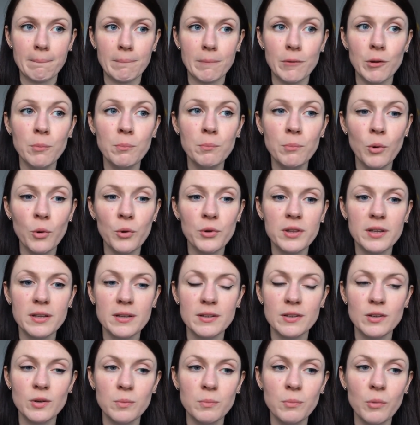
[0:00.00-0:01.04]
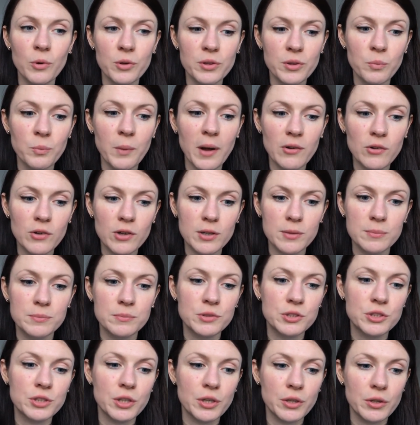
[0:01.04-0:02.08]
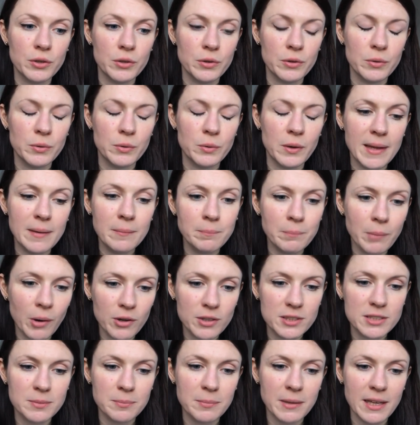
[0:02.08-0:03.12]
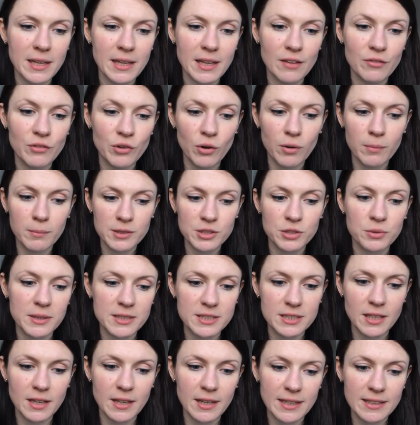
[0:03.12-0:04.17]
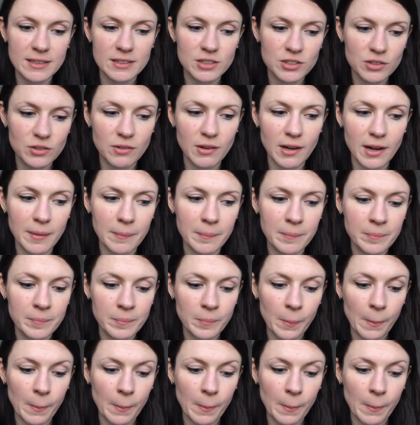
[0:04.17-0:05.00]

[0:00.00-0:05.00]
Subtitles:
You're more than welcome to inbox me if you're on my Twitter, Instagram,